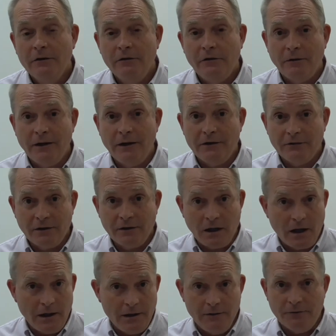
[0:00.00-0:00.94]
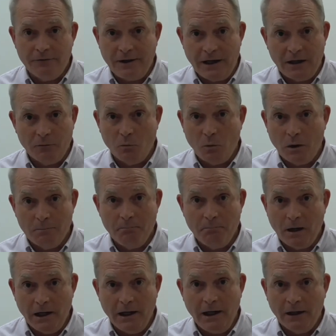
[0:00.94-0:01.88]
So that's kind of how one
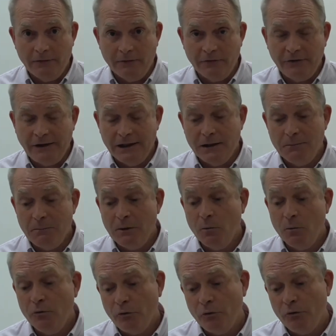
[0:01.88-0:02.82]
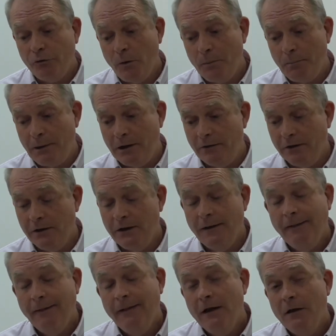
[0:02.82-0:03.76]
might understand it. But it was also a period
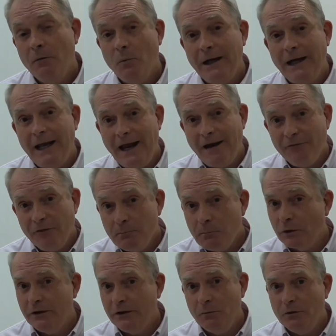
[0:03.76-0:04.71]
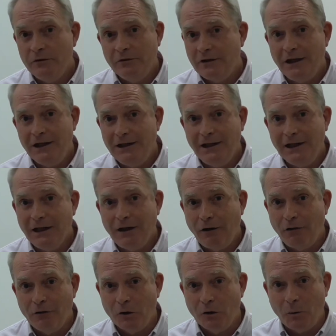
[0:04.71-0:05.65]
when everybody was taking
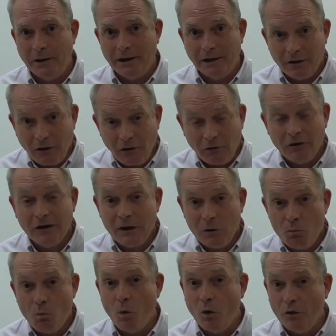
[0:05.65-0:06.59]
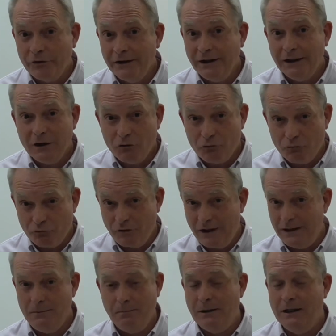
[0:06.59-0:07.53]
chloroquine, and chloroquine was an
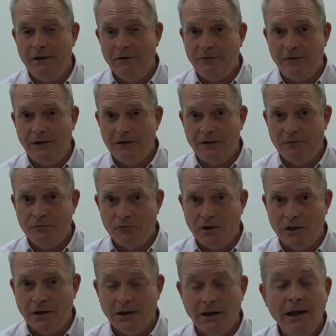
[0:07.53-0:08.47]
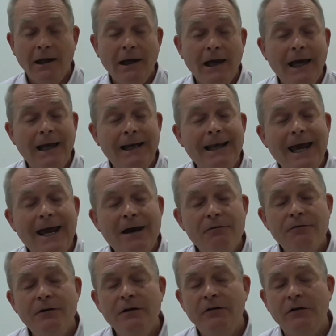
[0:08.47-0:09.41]
incredibly effective drug, and
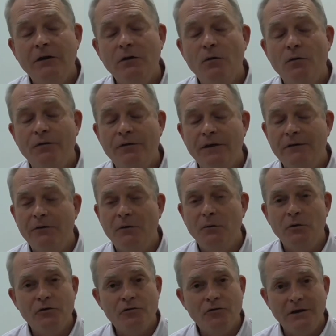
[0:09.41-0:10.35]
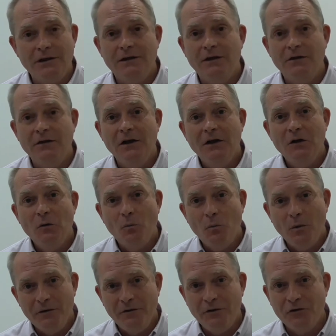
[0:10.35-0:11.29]
every single fever was treated
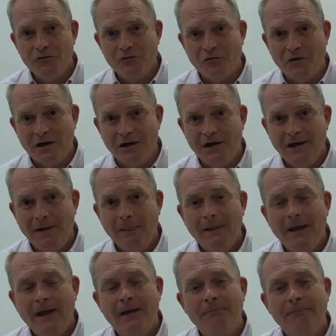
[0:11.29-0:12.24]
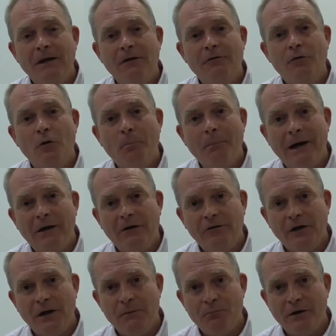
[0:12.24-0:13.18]
with this drug, and therefore
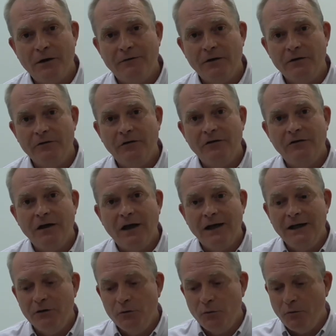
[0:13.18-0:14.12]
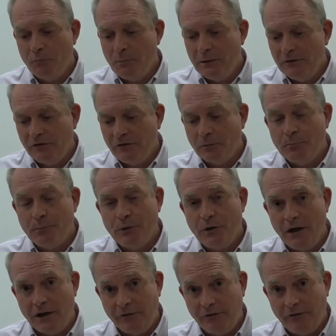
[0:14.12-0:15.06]
parasite prevalence is likely to have been
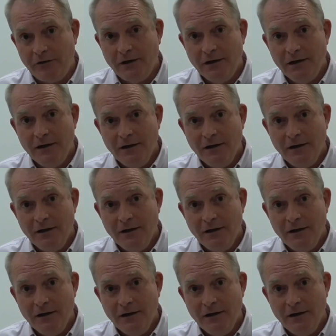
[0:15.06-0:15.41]
suppressed